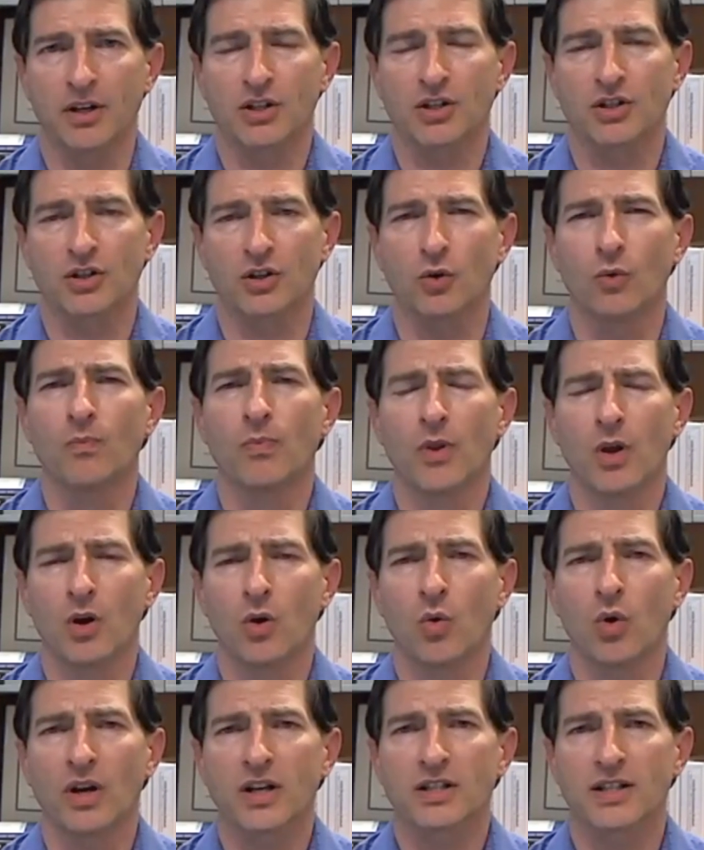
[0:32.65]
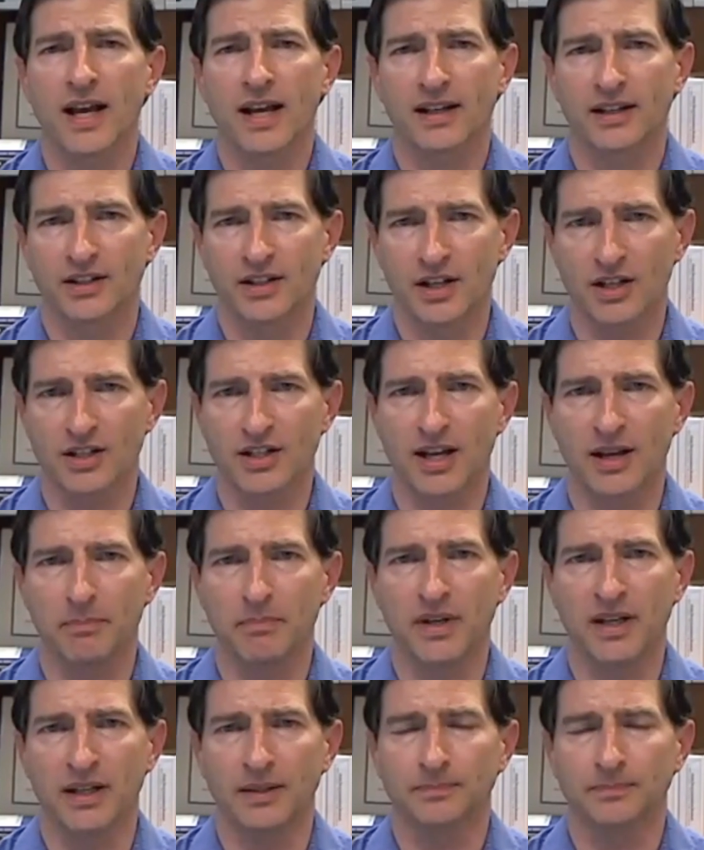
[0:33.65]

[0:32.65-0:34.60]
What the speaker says: So what exactly does that mean?